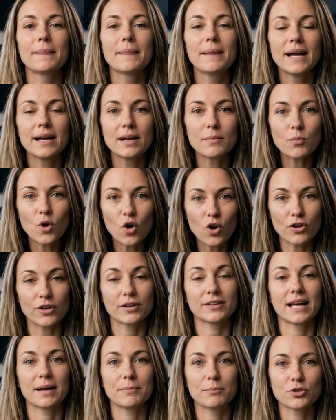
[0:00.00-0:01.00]
and a model
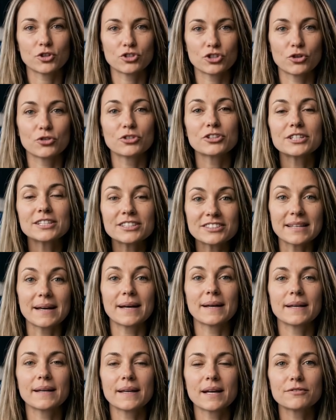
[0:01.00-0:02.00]
that produces
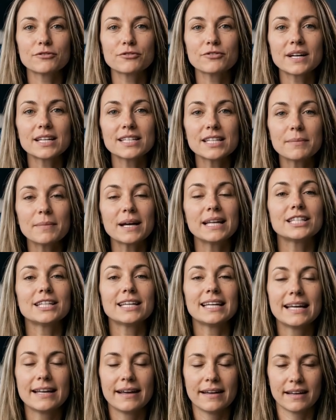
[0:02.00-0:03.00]
a
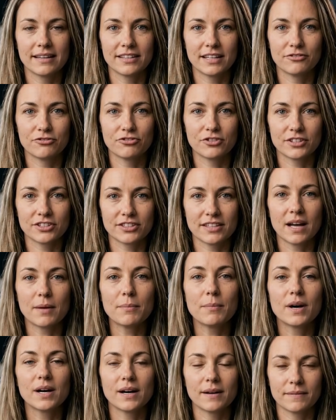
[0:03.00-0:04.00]
fundamentally different
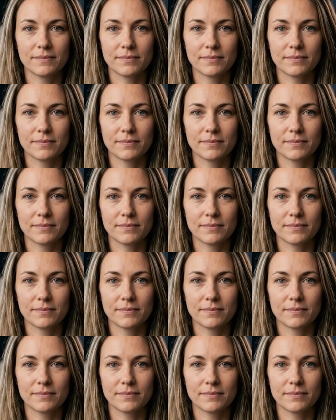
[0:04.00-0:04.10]
number.